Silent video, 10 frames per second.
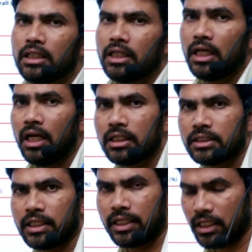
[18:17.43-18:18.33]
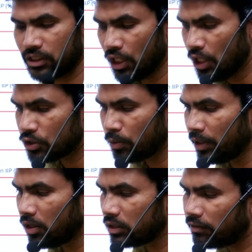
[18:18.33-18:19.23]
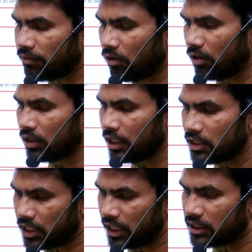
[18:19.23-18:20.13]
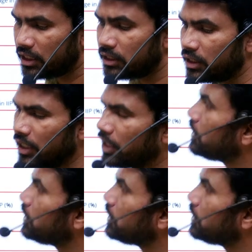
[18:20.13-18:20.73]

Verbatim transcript: other sectors. So because of all these reasons, it